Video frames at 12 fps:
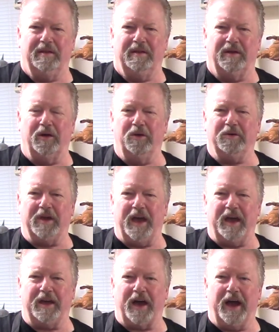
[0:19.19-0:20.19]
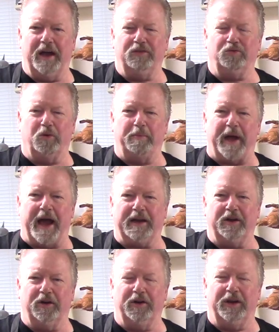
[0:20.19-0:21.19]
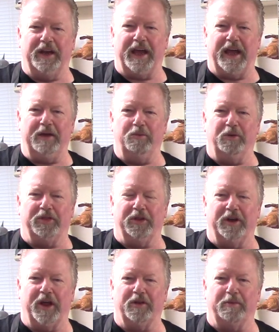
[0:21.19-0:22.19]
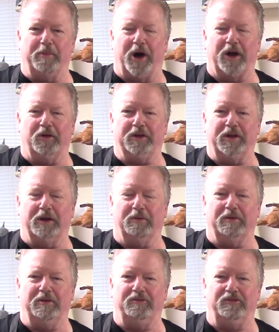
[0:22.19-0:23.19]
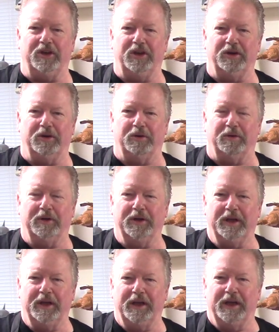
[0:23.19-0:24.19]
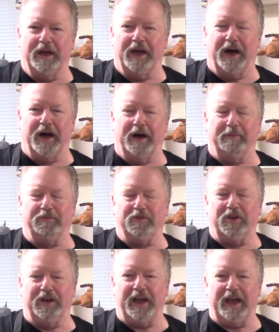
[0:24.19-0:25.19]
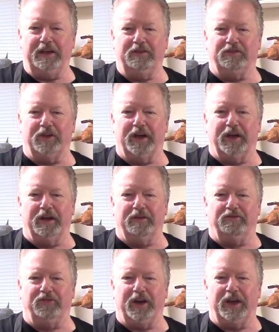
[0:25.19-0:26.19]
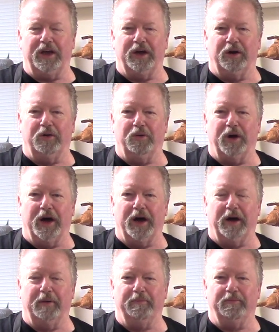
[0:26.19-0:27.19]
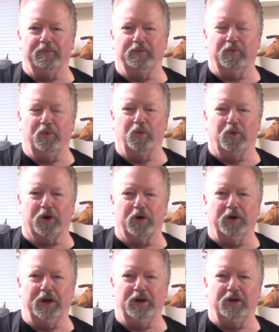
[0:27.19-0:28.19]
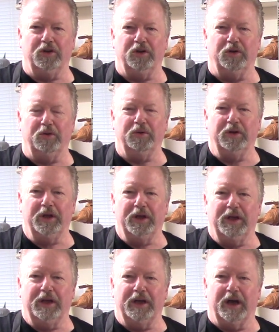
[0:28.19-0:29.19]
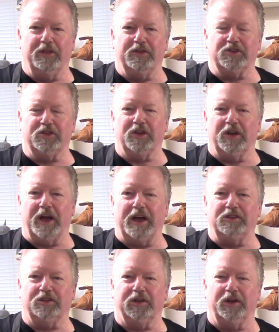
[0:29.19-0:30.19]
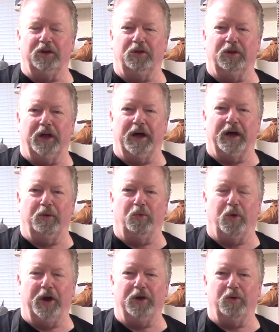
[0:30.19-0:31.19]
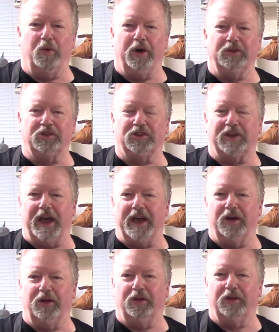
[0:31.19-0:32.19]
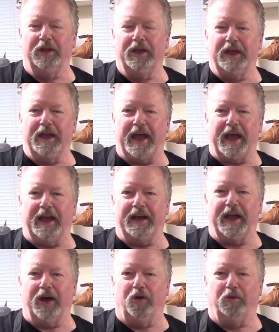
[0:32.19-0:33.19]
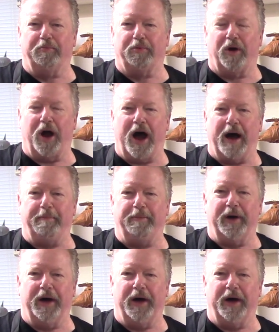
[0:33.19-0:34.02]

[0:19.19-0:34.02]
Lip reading: Okay guys, we're back here today with another model kit review. Today's video, we're going to do, this is a nice little one-to-one scale handheld prop